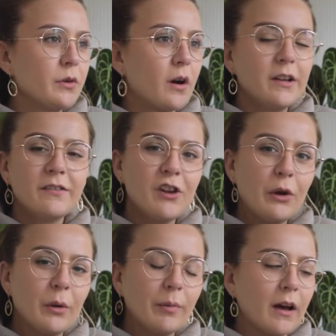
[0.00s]
kind of know
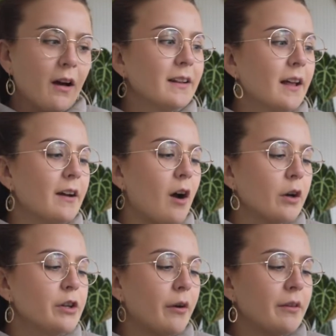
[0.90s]
your plant. Like,
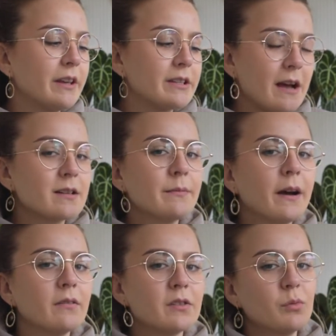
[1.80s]
I know the exact
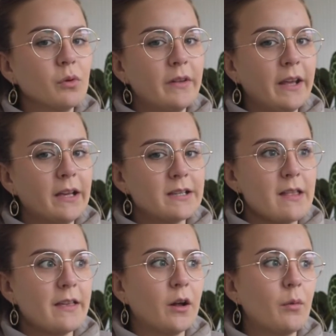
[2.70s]
amount to water this,
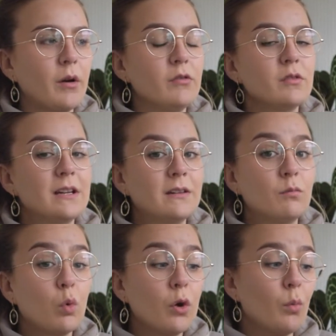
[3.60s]
and then I
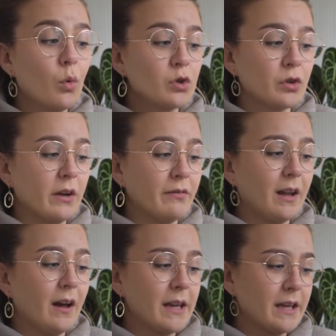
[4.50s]
won't water it for
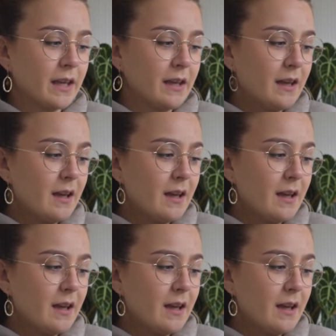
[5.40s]
like